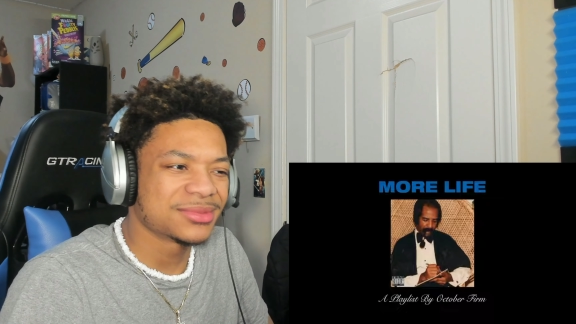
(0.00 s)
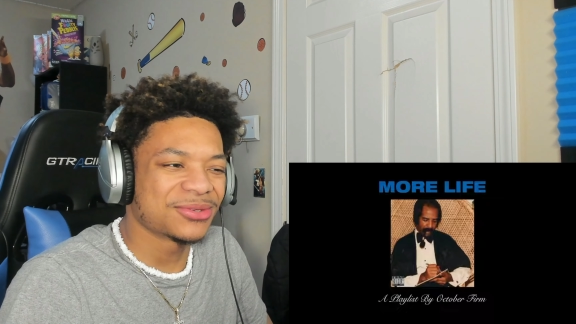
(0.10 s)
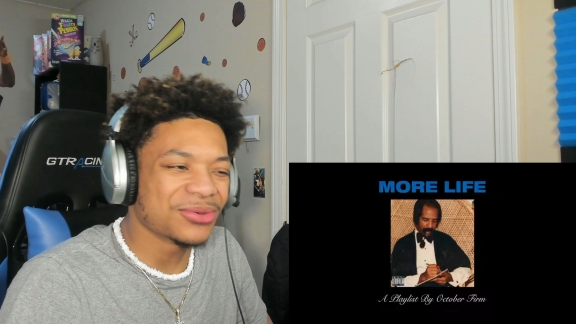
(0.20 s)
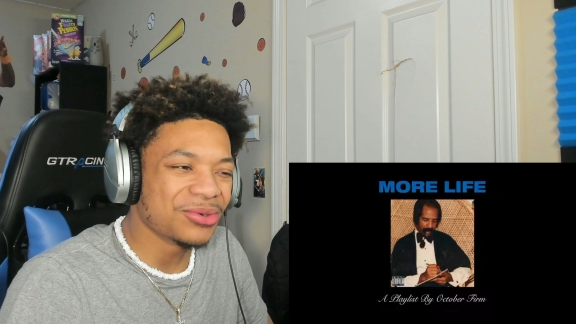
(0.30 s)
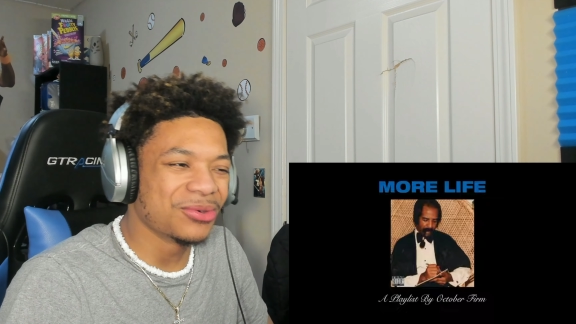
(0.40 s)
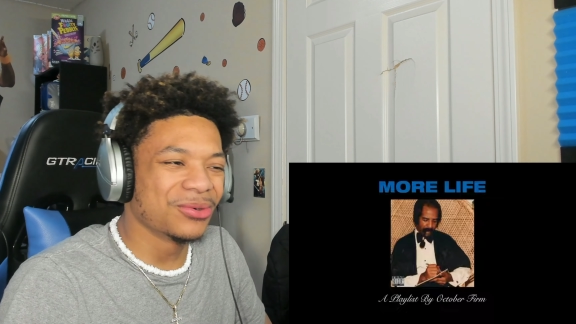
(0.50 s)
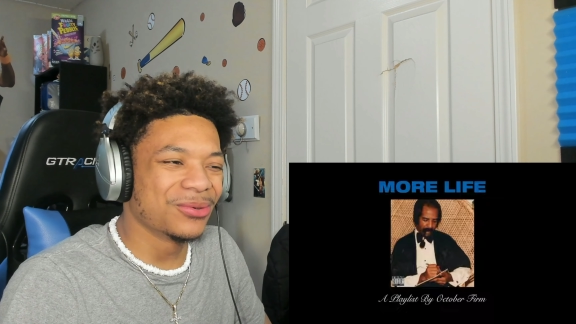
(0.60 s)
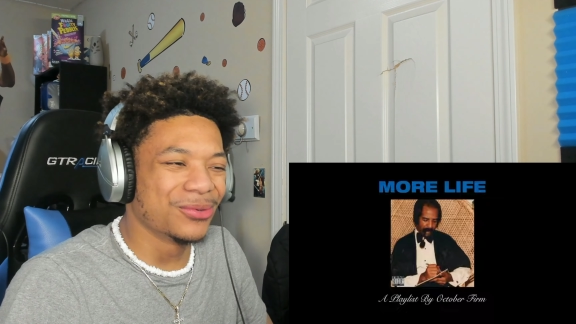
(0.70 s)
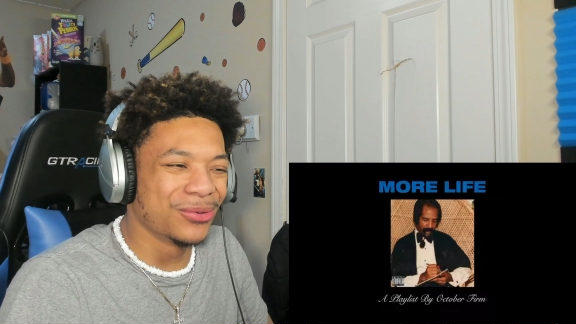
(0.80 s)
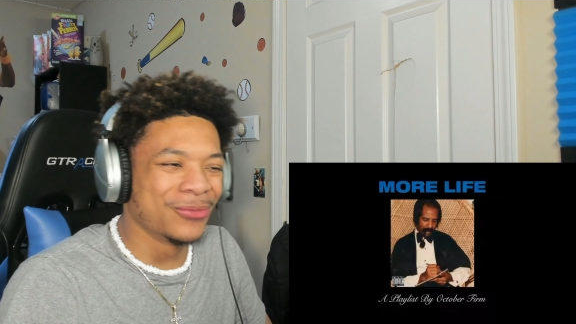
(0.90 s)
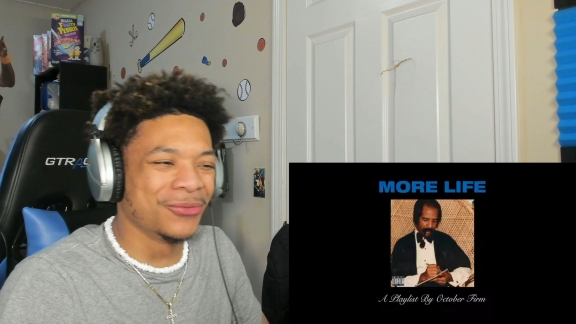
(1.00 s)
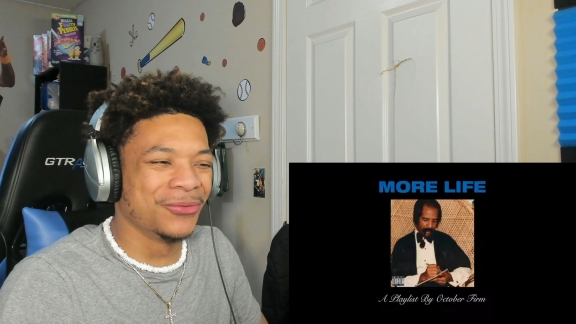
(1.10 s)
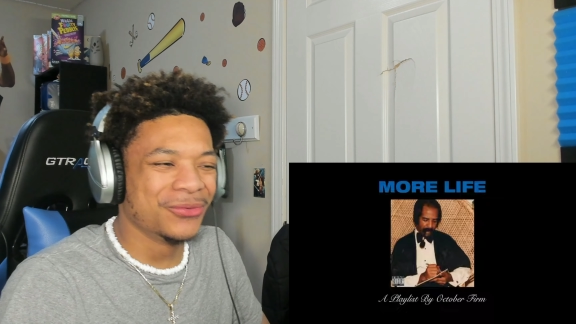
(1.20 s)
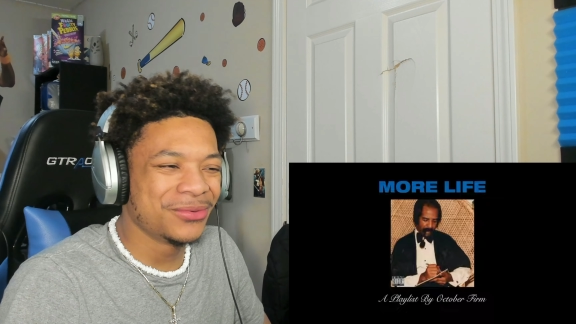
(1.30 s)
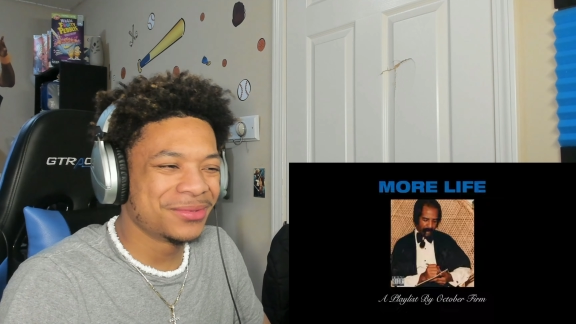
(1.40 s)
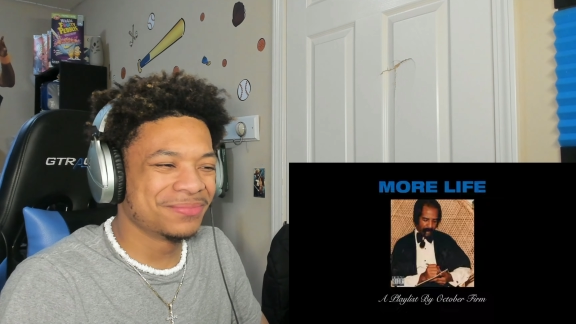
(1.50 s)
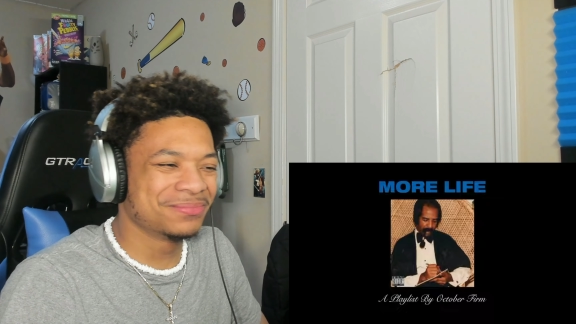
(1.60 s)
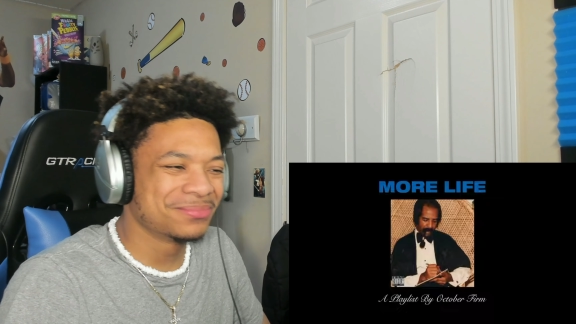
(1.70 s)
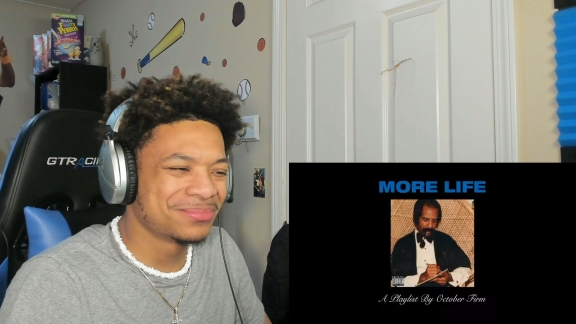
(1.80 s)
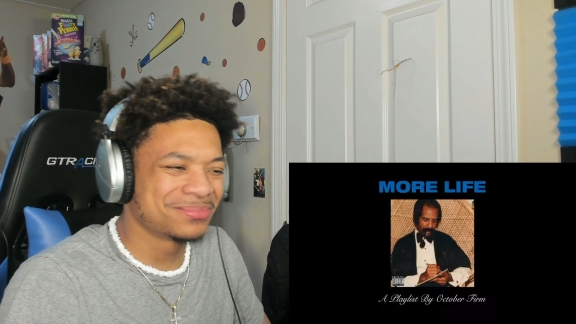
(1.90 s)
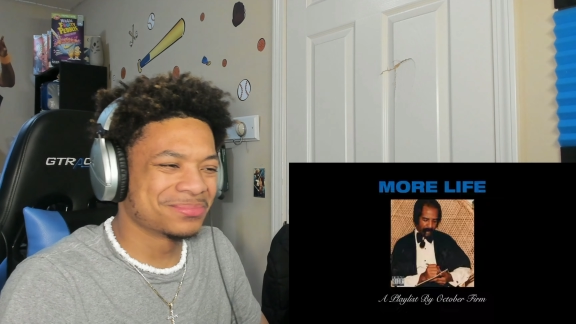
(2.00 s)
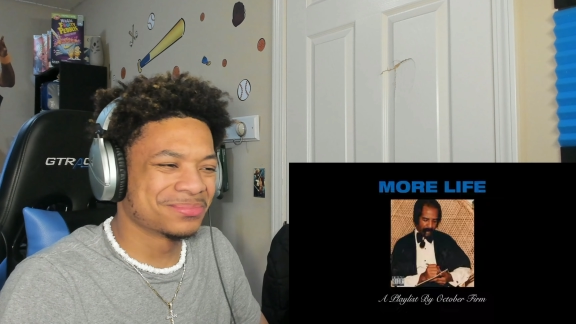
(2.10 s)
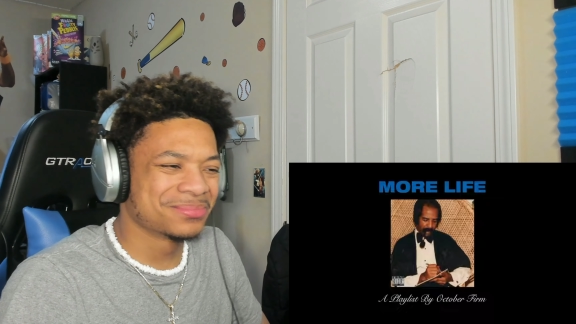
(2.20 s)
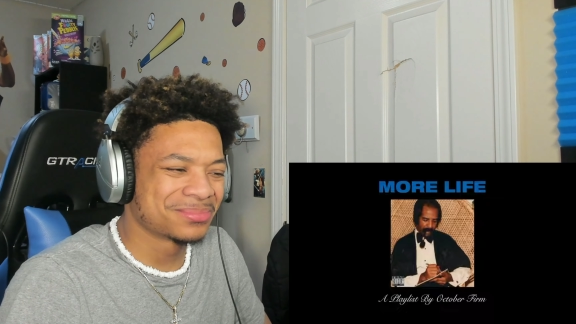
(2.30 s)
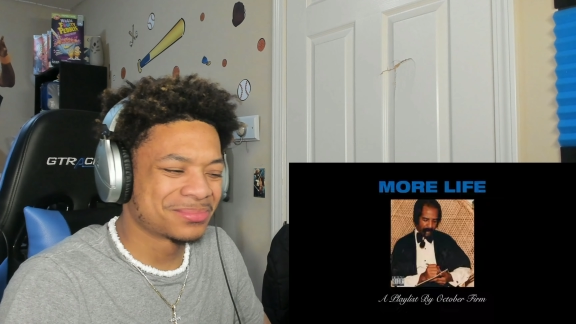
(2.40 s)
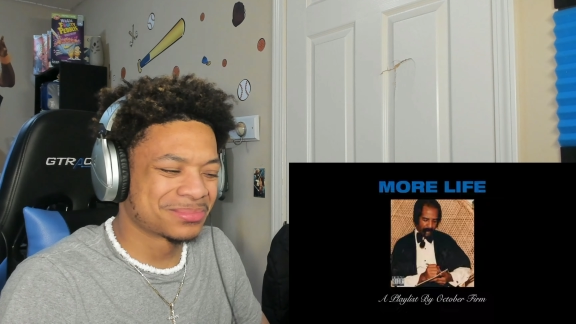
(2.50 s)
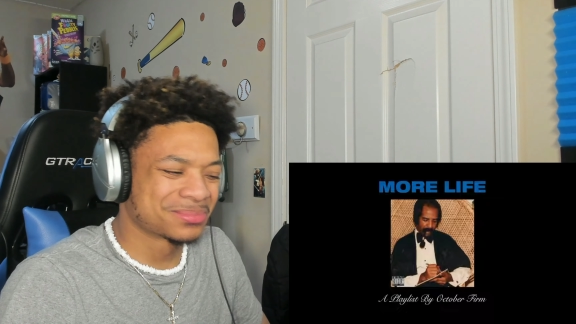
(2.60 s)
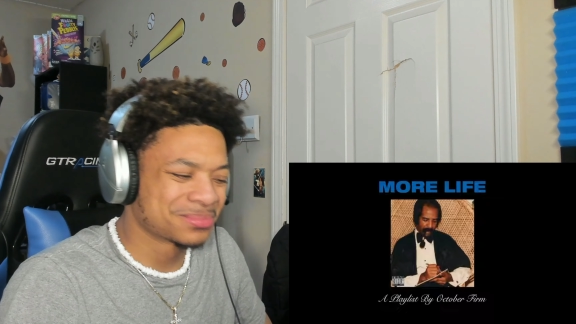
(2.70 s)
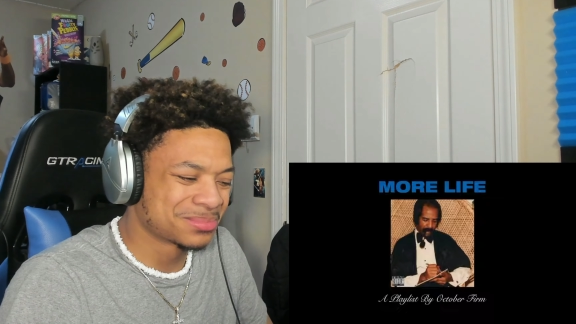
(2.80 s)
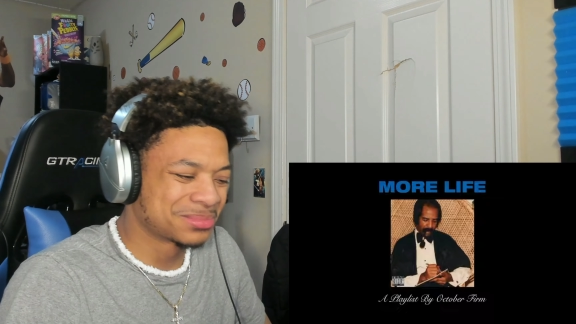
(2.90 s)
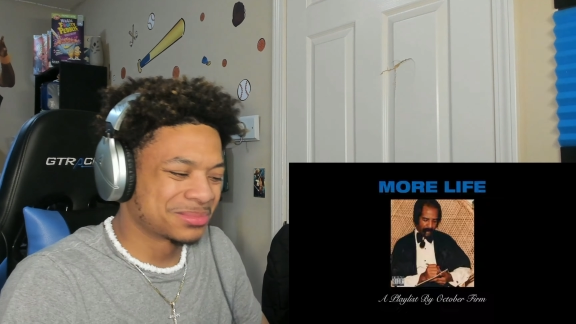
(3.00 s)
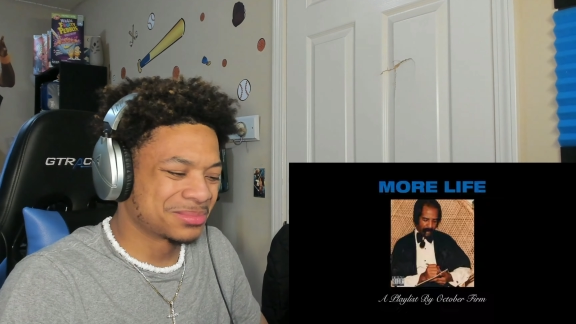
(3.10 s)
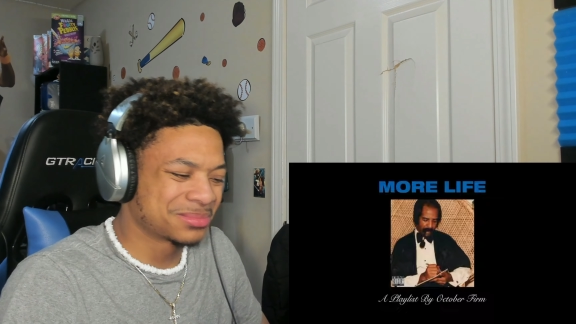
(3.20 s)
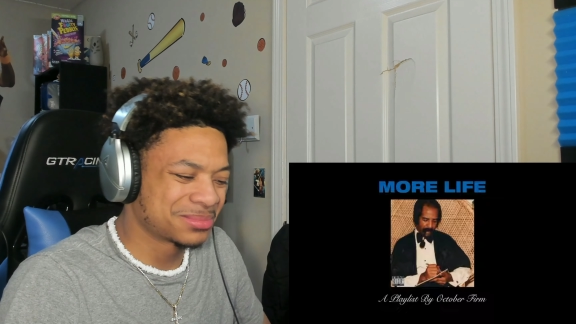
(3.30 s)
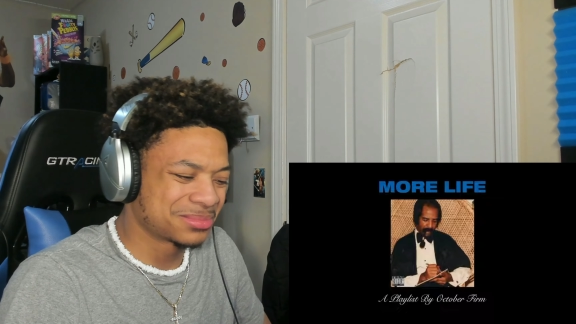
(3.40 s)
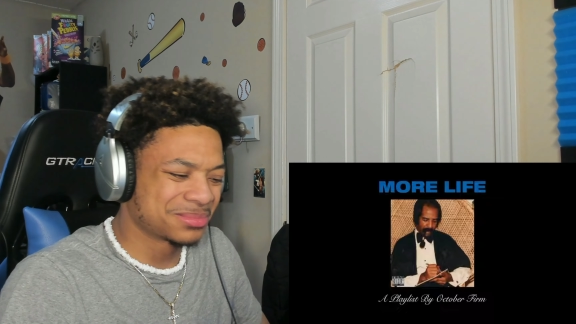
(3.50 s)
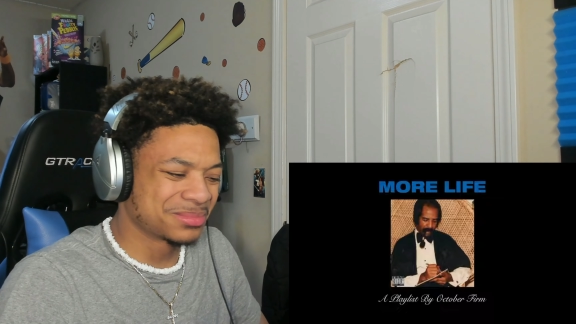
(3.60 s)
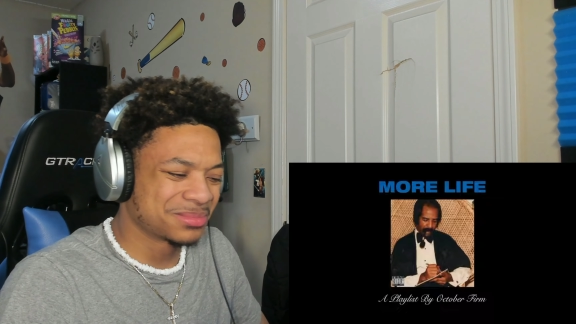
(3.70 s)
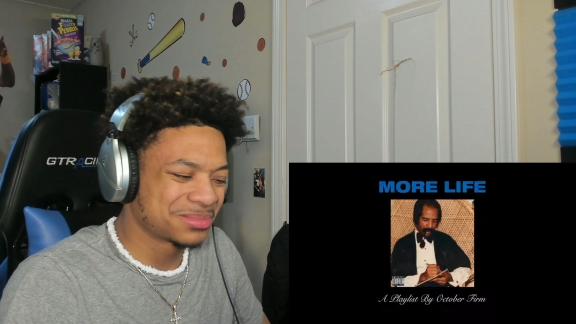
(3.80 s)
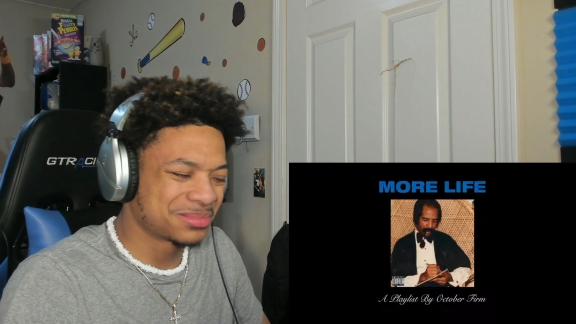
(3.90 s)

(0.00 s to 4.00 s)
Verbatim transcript: Oh. Could have just slapped man. But he wanted it further. Why?